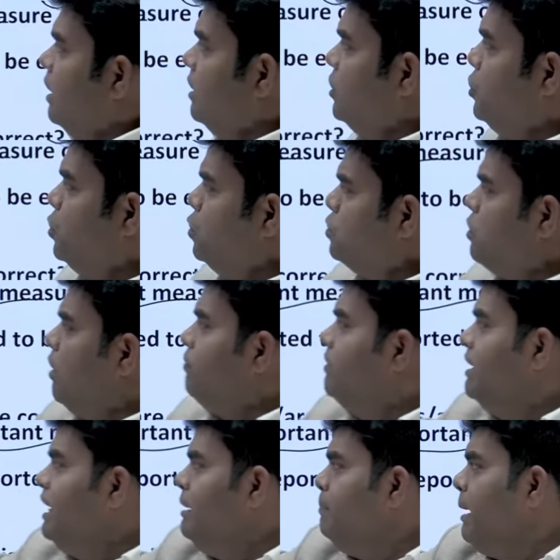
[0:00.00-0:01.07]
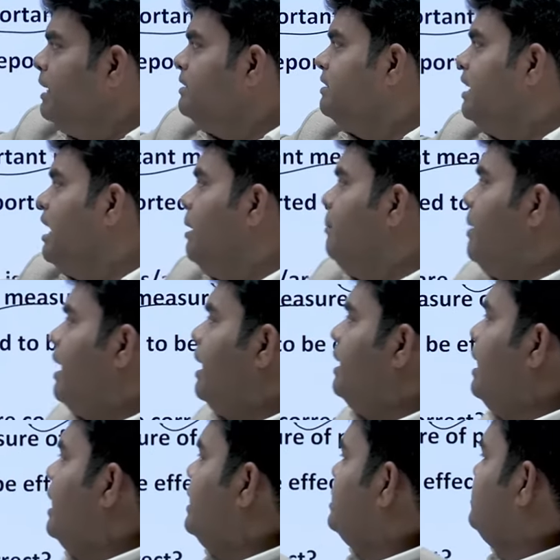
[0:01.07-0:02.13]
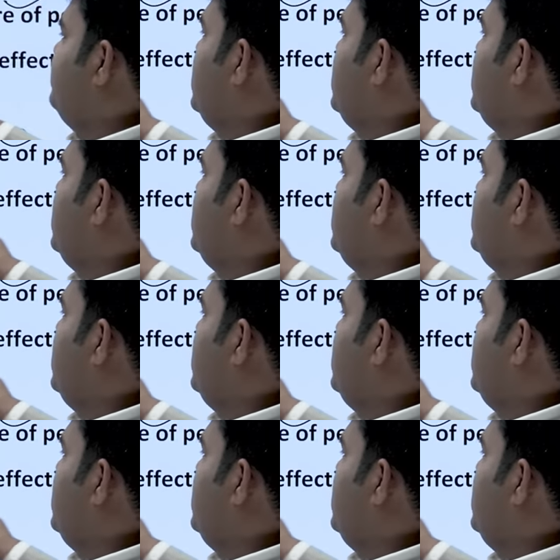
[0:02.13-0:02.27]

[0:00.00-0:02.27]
use of D-penicillamine has